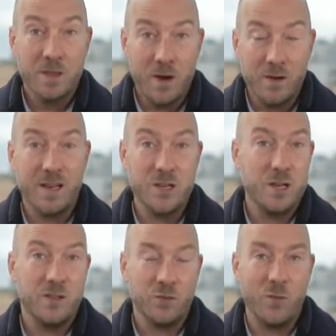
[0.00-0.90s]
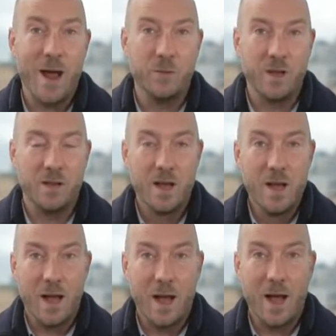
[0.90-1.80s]
They're essentially surrounded,
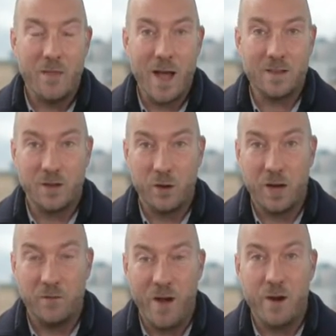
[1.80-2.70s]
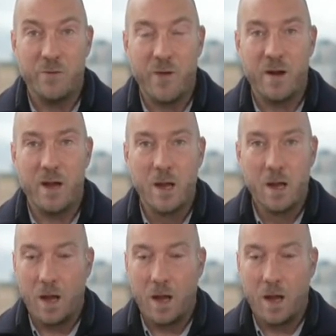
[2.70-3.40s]
and that's looking very, very